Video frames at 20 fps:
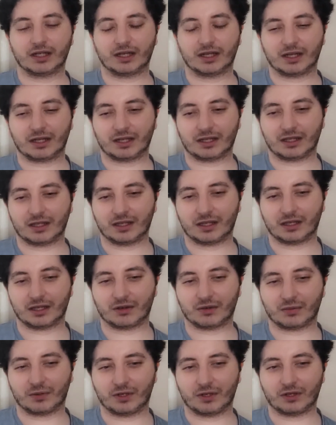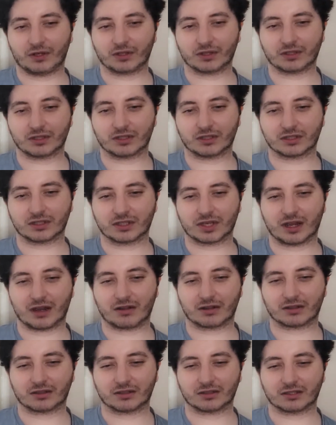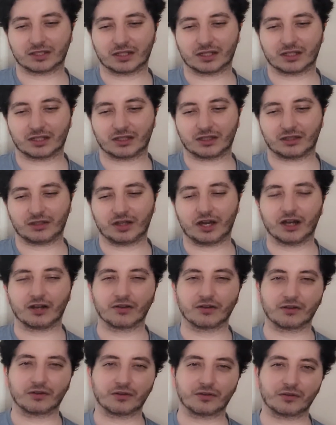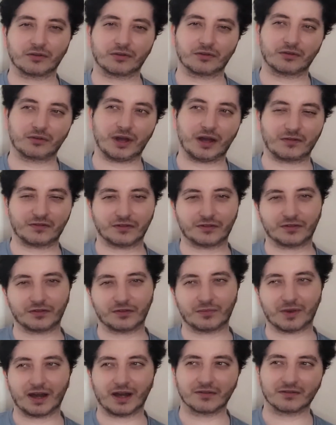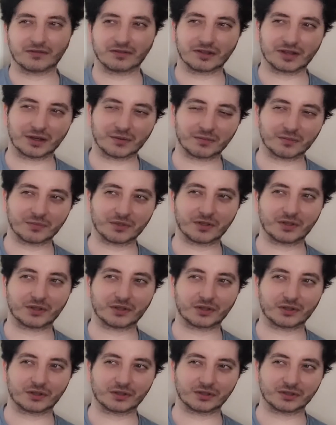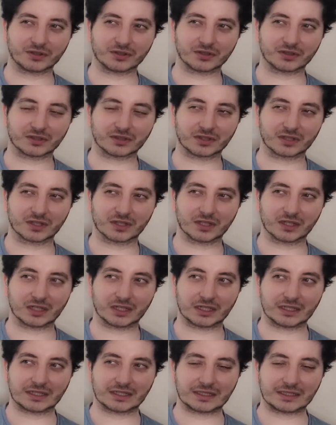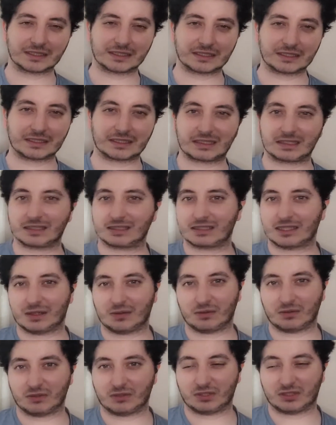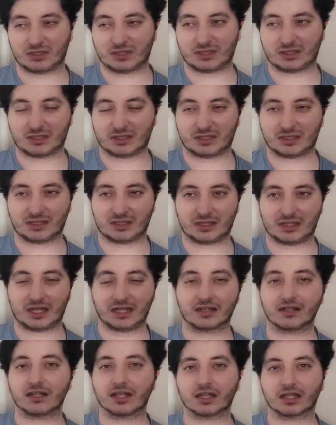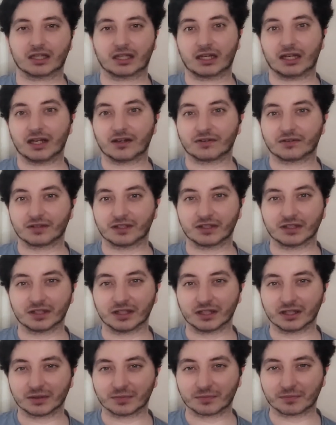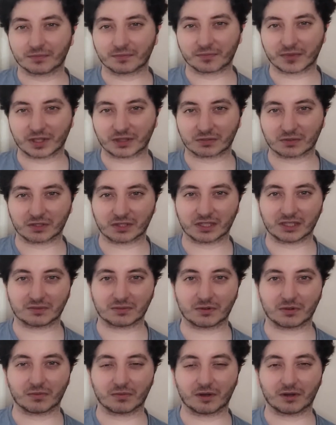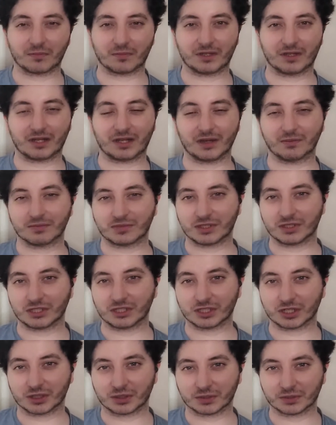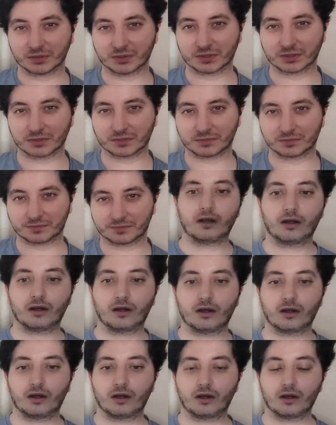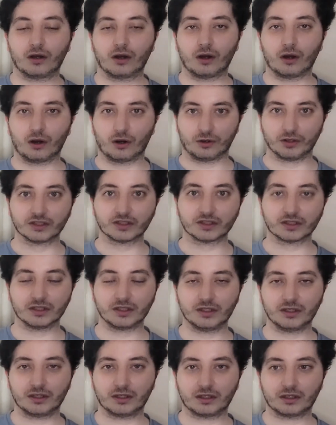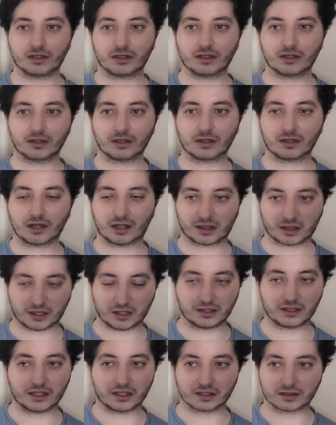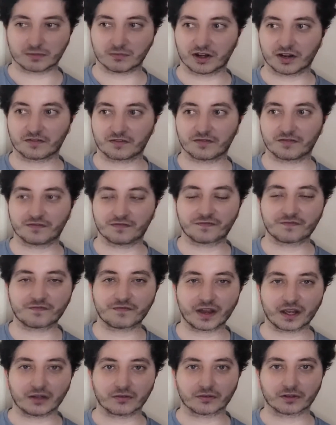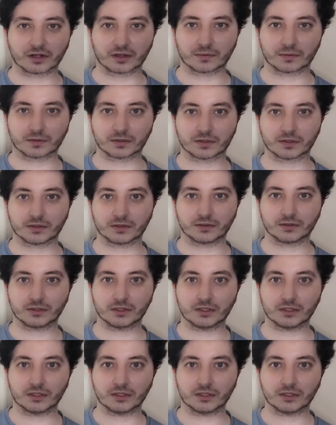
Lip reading: And yeah, we lost certain characters and you have to feel bad for them because they had nothing left, did they? That's why they spoke about being empty shells. Honestly, I think that is my favorite episode.